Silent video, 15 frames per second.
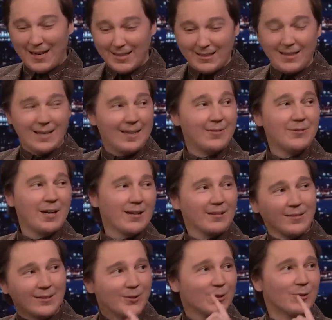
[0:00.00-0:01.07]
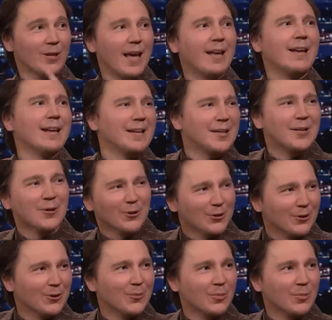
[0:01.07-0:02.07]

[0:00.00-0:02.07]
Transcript: I, yeah, I've got a little headache here, or a little